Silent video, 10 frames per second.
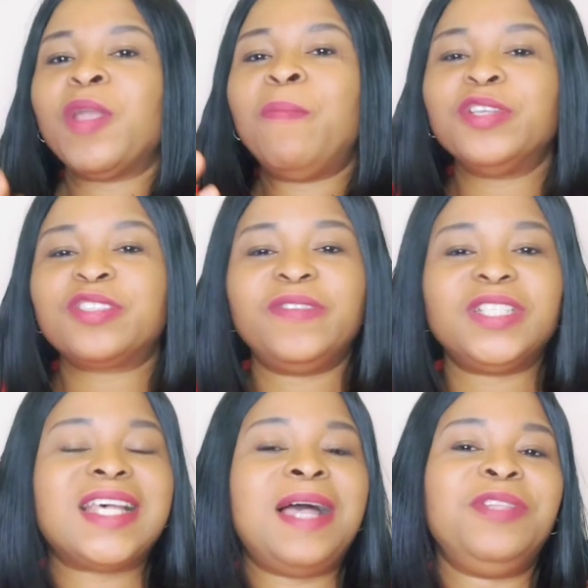Most of
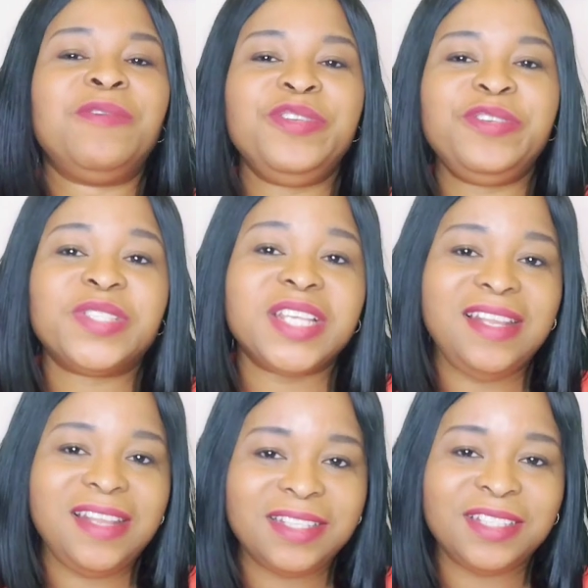the time, they will use a
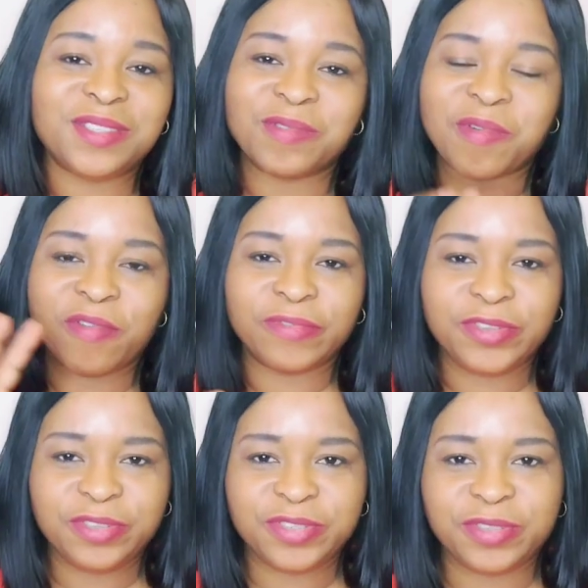lady to
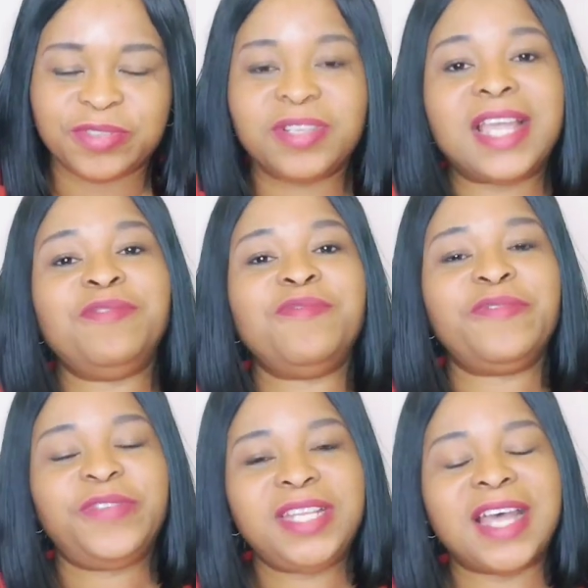confuse you, so that you
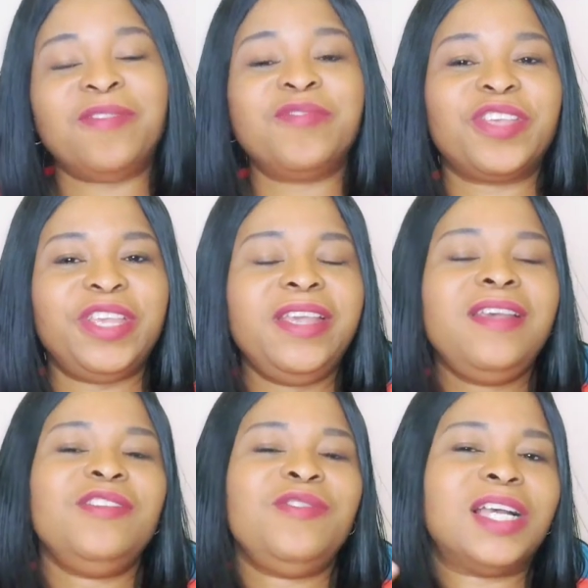will feel that, okay,
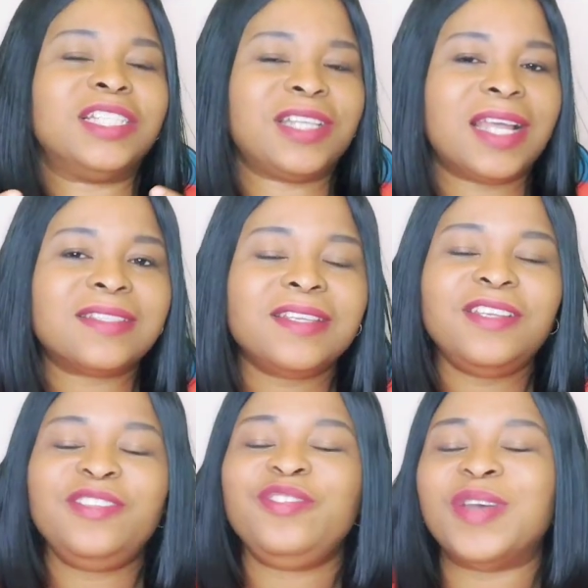you are
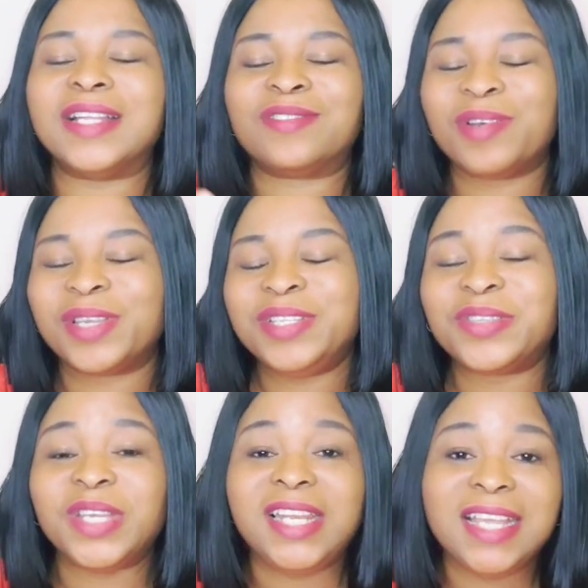chatting, you are talking
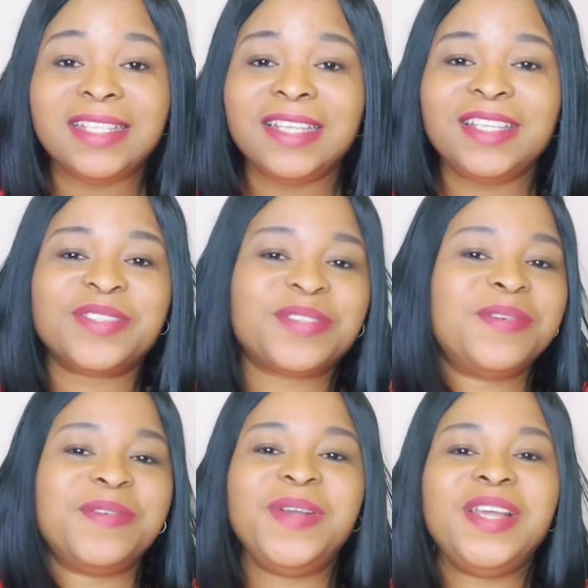to a lady,
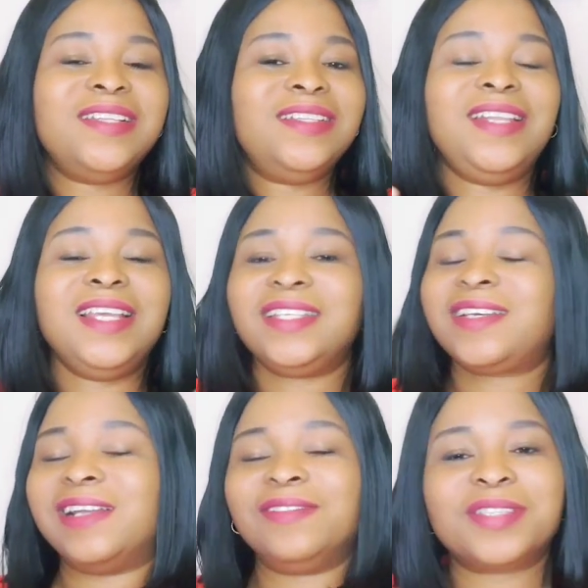so the lady
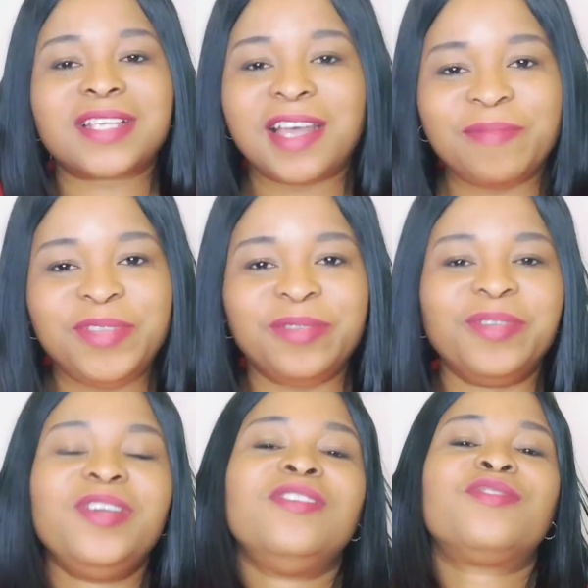cannot scam
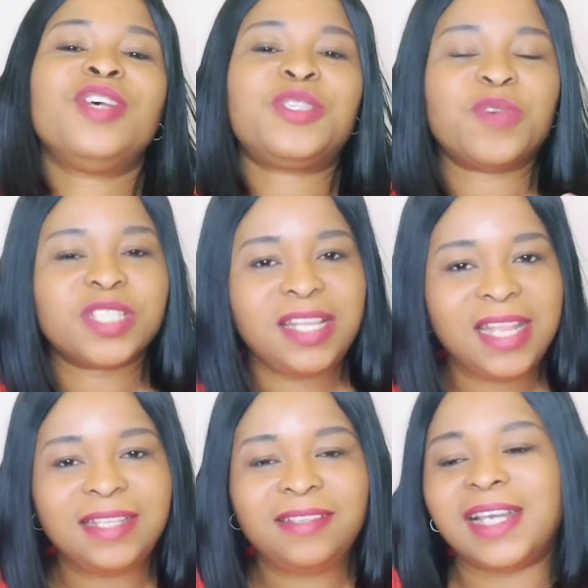you. So it was a
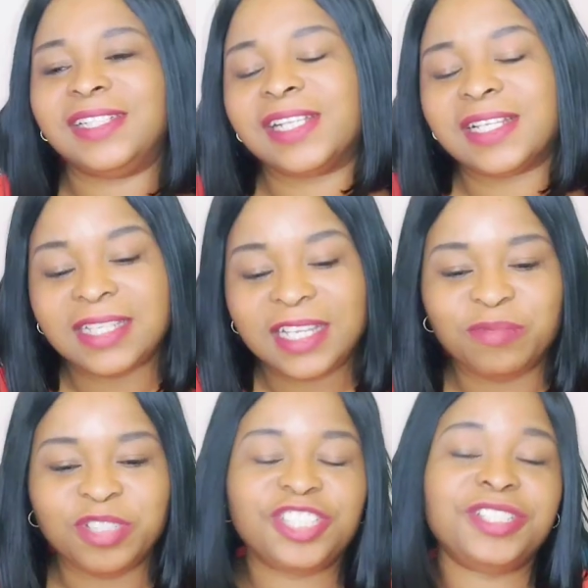lady I
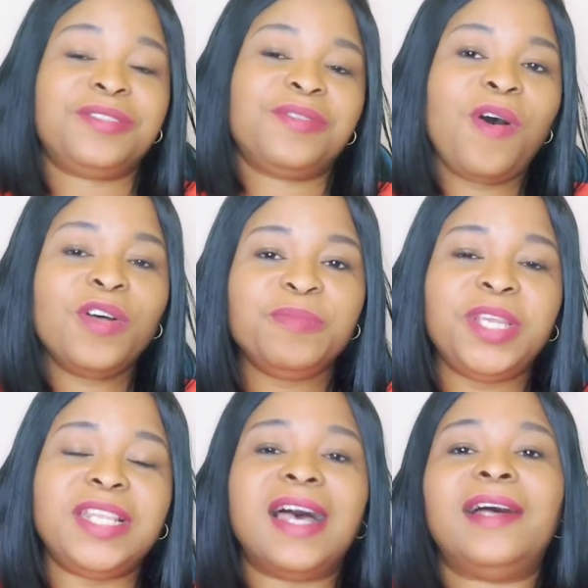chatted with. She told
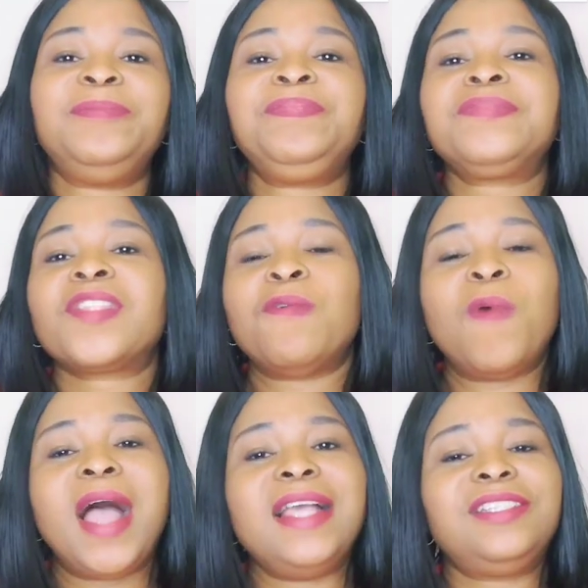me that
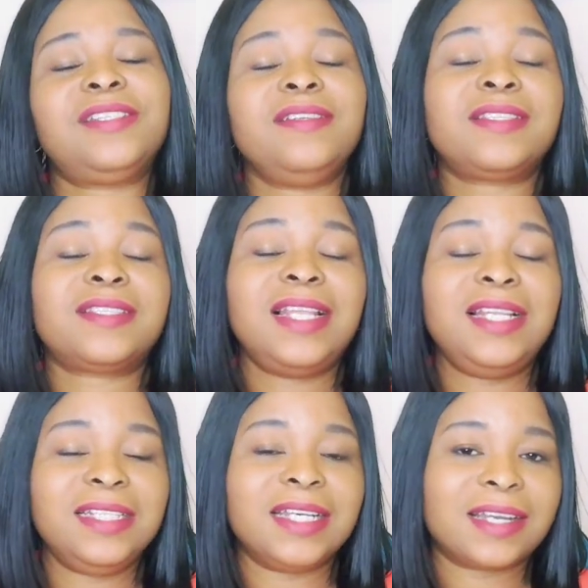why she is
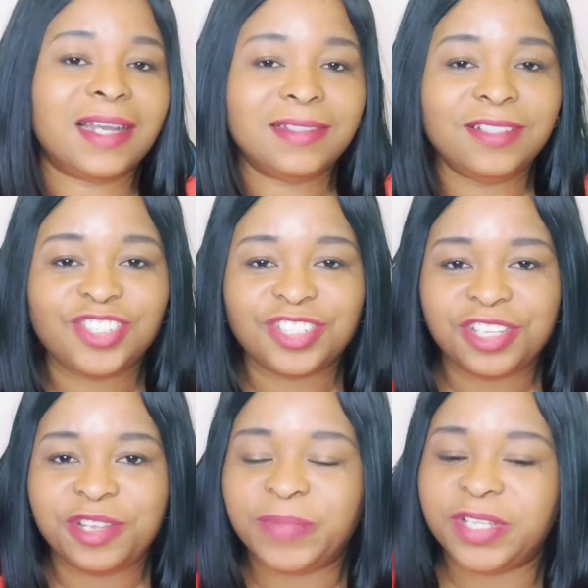selling the car this
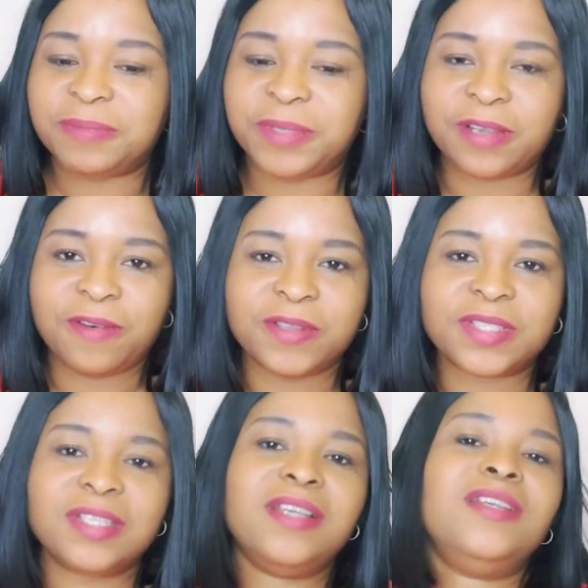cheap is
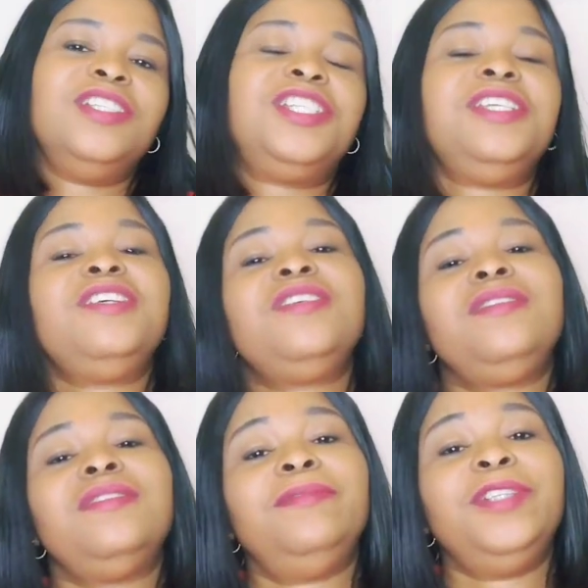because
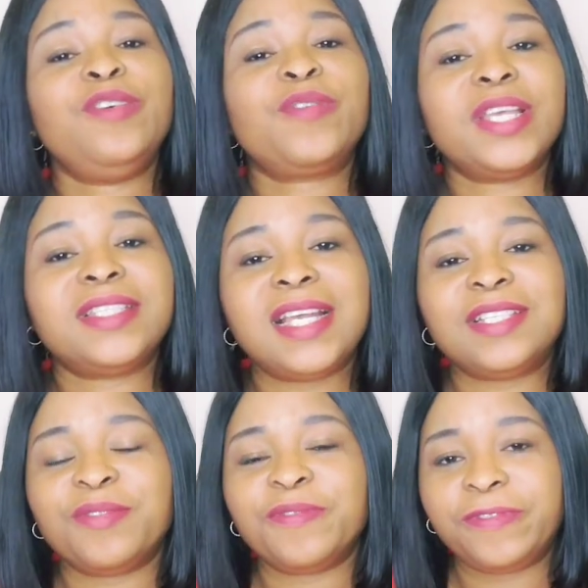she
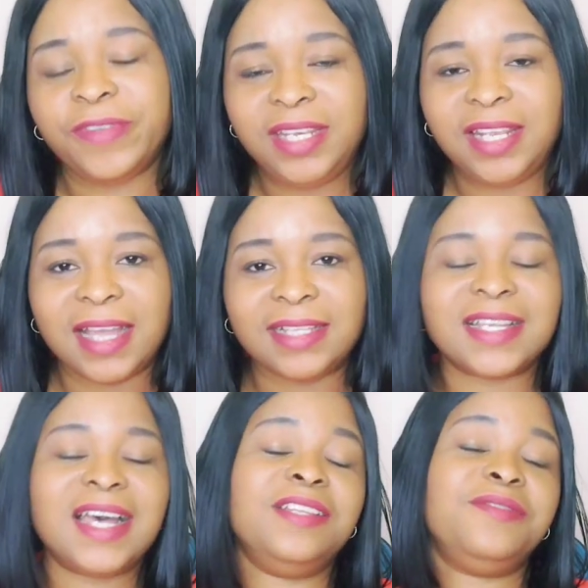relocated to
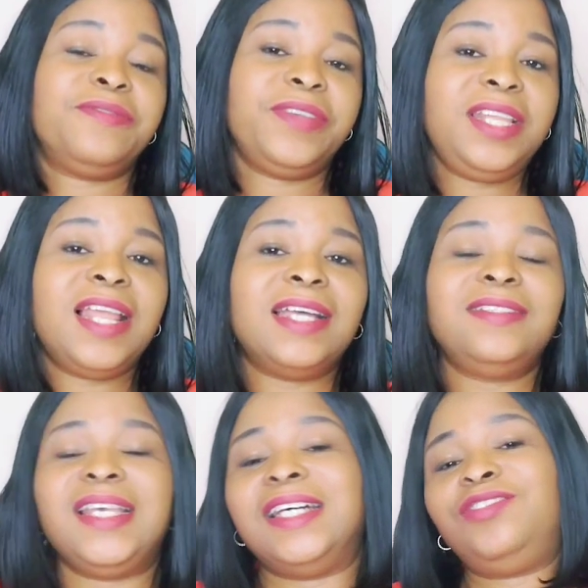Finland. And in
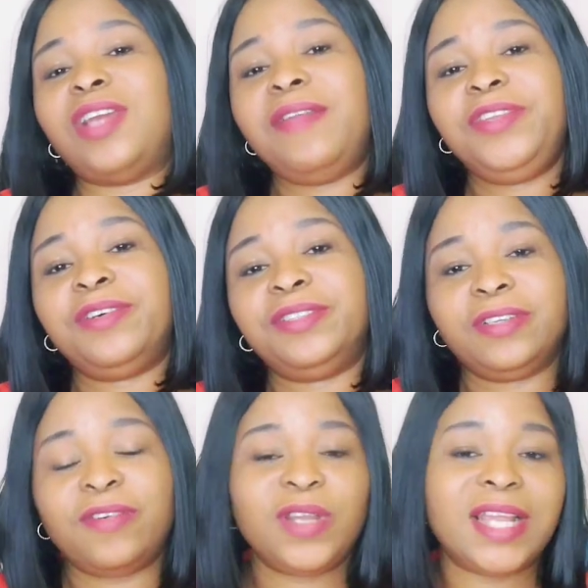Finland, they are driving on
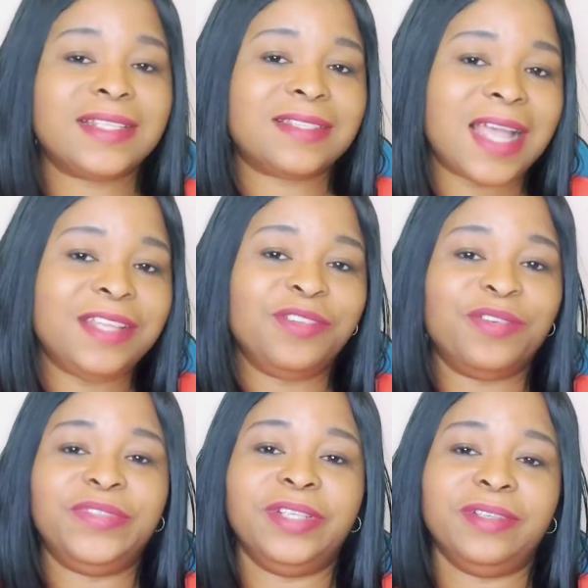the other side
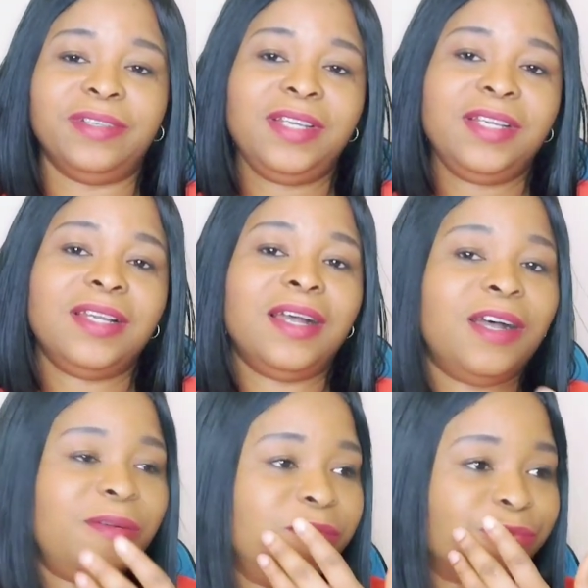of the
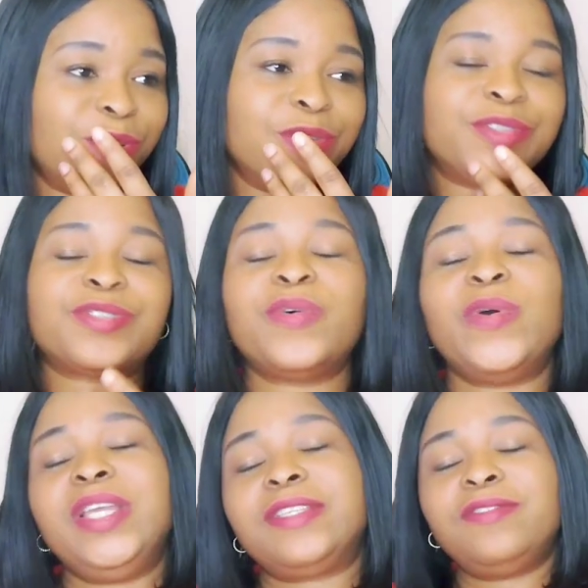road.
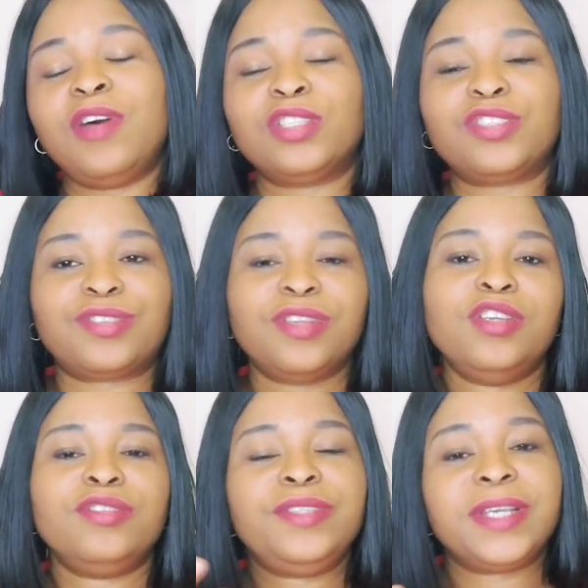So it's not,
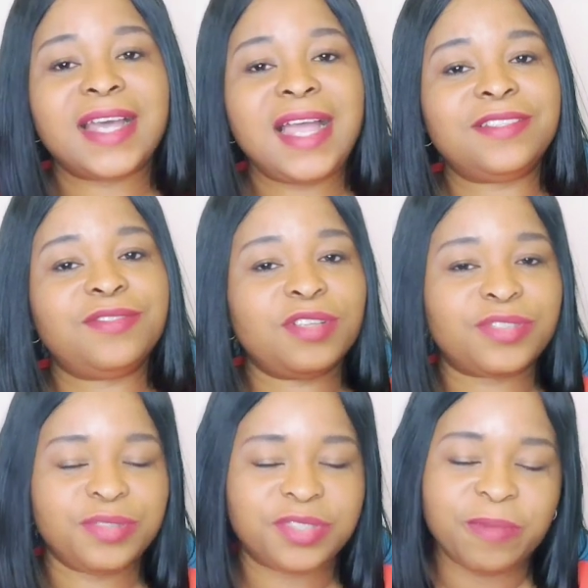the car is not
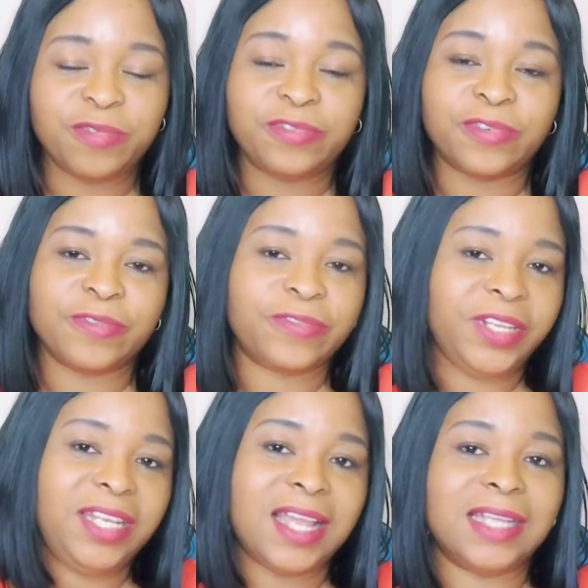suitable for
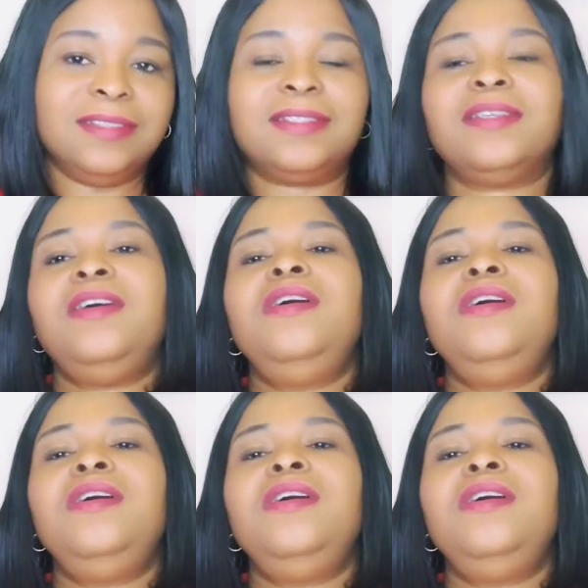Finland.